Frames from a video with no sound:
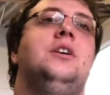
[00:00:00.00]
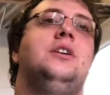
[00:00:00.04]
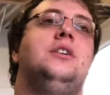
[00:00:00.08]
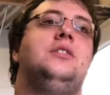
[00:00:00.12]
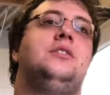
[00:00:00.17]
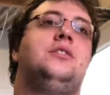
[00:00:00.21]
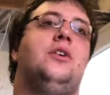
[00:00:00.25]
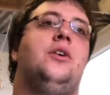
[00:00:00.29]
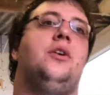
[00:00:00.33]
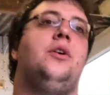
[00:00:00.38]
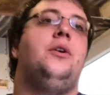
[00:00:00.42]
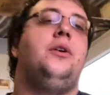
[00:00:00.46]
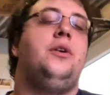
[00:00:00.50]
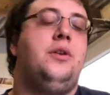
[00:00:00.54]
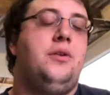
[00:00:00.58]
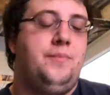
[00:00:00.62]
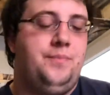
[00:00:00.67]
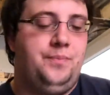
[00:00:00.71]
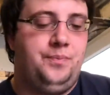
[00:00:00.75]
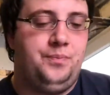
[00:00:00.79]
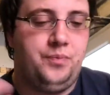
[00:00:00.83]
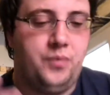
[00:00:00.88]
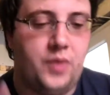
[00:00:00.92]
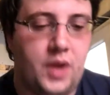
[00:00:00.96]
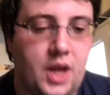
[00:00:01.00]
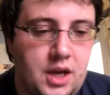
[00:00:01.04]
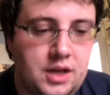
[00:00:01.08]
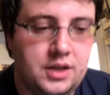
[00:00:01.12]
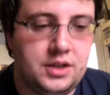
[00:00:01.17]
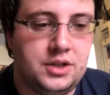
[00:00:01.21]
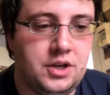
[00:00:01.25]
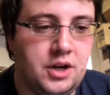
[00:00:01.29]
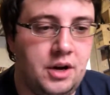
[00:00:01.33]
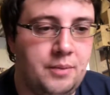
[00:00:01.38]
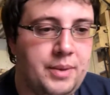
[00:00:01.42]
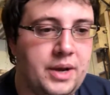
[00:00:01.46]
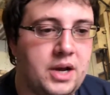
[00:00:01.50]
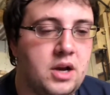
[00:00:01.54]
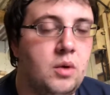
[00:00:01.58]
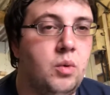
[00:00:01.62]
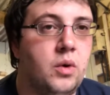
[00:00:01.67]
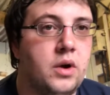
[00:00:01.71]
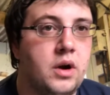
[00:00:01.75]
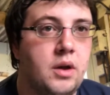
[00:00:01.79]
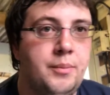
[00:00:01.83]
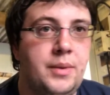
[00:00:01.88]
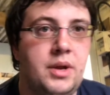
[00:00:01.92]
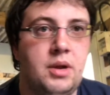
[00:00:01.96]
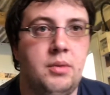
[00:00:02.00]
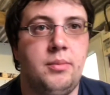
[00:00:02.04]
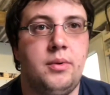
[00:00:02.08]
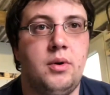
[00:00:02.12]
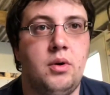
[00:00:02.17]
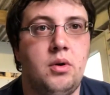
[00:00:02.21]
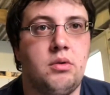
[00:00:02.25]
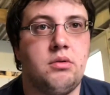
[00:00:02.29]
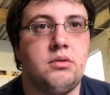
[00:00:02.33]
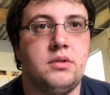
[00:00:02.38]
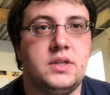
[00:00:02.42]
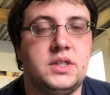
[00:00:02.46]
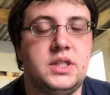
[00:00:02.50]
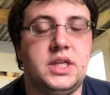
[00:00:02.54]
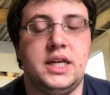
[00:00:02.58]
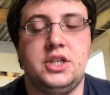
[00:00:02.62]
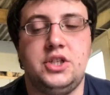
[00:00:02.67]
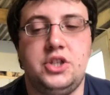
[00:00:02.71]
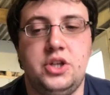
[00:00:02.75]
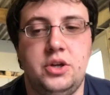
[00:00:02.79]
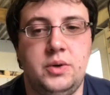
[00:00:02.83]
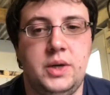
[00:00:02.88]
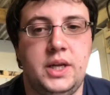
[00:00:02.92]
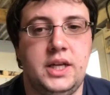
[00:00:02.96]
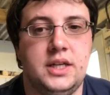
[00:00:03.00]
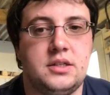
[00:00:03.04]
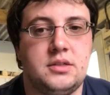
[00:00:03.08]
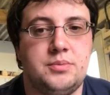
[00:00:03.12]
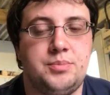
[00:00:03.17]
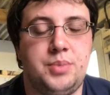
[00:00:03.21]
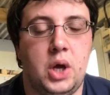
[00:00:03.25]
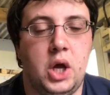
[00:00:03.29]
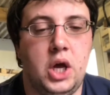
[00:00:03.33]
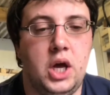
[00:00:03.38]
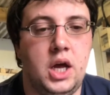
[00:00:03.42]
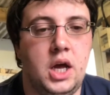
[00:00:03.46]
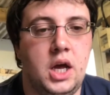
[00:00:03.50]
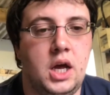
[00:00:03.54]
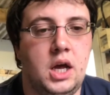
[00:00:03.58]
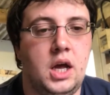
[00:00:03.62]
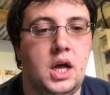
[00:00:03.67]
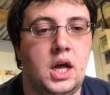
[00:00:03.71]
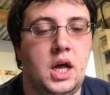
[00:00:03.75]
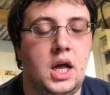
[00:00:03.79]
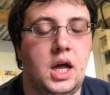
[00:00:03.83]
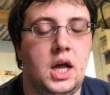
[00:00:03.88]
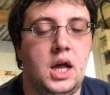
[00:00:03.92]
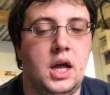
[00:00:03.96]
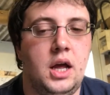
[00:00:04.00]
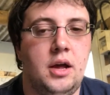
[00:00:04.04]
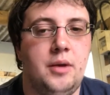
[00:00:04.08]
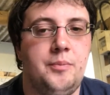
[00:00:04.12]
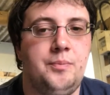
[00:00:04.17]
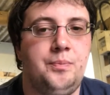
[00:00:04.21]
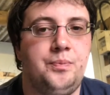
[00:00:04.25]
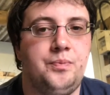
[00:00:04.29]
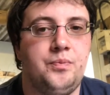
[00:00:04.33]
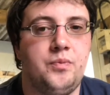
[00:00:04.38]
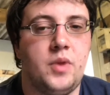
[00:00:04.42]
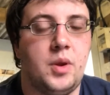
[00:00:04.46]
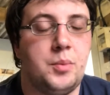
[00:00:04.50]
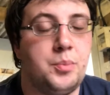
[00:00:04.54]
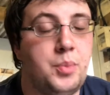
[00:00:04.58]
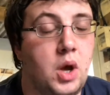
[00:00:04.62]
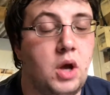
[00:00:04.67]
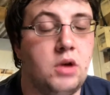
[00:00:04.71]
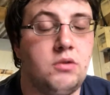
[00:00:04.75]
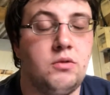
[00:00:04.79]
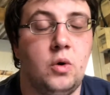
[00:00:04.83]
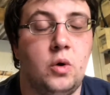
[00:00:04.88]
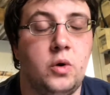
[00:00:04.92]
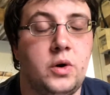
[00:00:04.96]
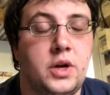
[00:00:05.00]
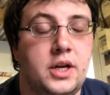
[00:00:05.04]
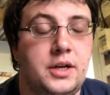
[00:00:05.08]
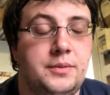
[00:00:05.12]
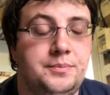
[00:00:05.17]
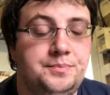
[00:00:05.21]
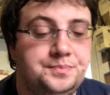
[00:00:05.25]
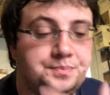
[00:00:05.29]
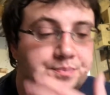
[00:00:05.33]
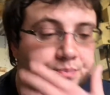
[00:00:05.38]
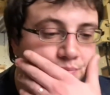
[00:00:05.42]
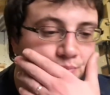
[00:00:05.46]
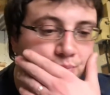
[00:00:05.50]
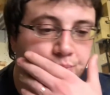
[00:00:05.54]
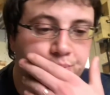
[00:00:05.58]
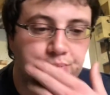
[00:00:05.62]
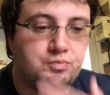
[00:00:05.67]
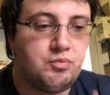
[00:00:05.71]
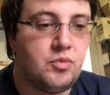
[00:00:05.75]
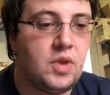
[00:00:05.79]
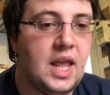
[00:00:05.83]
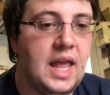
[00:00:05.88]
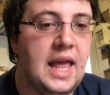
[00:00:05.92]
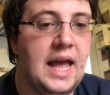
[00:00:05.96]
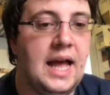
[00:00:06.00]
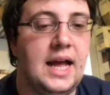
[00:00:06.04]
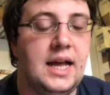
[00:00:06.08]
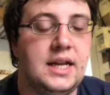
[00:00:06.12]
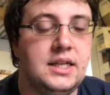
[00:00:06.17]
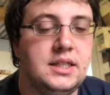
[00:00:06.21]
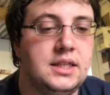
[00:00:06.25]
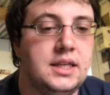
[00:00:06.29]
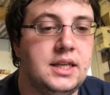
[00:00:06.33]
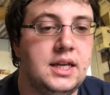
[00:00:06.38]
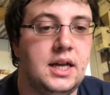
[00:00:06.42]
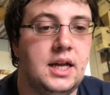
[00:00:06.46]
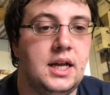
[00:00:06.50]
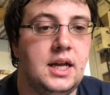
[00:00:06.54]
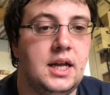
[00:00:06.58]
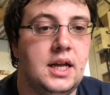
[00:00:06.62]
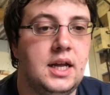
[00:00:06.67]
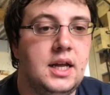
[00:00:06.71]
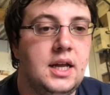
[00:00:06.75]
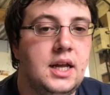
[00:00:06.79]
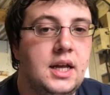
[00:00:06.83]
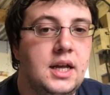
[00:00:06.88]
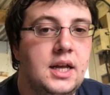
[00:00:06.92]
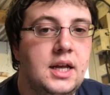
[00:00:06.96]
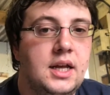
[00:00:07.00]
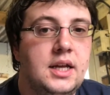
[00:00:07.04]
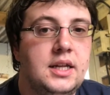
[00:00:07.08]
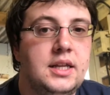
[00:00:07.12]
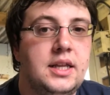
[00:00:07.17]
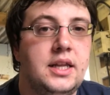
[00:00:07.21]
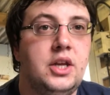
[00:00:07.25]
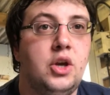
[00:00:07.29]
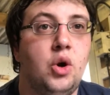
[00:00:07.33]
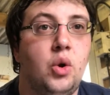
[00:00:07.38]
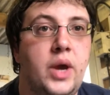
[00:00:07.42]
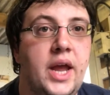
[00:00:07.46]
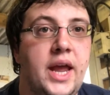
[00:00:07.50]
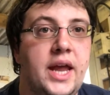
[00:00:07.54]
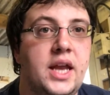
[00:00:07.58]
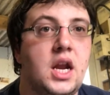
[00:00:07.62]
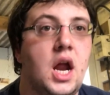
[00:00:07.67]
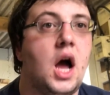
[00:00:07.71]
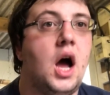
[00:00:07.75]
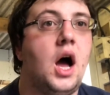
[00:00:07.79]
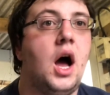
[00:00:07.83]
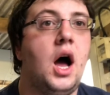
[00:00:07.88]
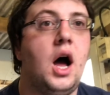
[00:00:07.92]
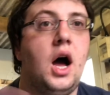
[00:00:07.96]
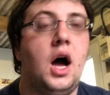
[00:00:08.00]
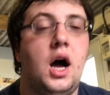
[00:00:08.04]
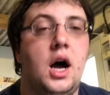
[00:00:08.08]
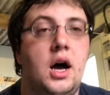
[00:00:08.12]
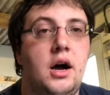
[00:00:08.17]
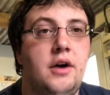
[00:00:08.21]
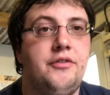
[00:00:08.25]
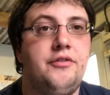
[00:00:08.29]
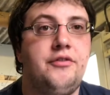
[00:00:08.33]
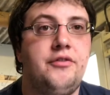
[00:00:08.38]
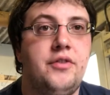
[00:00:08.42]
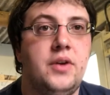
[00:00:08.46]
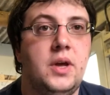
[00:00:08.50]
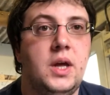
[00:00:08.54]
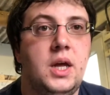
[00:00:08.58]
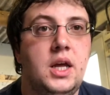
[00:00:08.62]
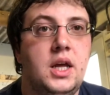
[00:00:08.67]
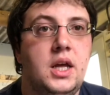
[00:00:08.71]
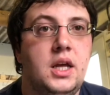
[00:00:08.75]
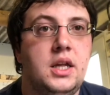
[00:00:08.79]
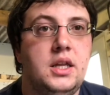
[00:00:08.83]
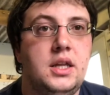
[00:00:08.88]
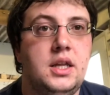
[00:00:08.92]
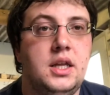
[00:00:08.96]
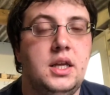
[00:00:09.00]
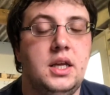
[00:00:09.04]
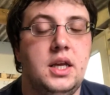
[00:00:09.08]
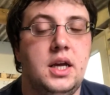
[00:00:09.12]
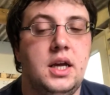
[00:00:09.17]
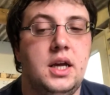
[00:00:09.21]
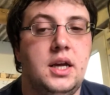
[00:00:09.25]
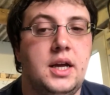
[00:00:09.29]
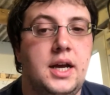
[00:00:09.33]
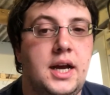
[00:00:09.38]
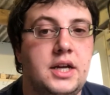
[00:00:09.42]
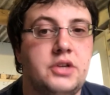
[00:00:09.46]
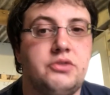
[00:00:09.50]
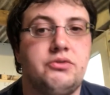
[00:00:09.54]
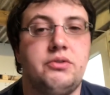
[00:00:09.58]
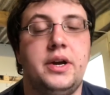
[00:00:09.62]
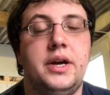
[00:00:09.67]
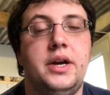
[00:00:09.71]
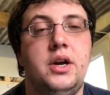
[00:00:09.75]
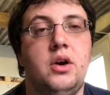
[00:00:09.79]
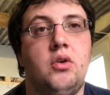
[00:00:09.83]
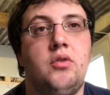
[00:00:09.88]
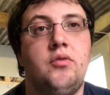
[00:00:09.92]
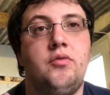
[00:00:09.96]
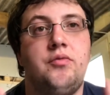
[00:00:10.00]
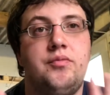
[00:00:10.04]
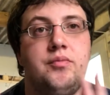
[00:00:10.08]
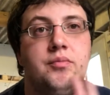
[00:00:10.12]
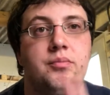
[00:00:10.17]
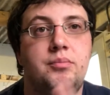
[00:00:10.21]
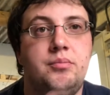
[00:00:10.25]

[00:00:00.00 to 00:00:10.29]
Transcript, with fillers: So Jaibecker want a minimum order of six units per um, per order, and uh, you're getting half the uh, hash rate of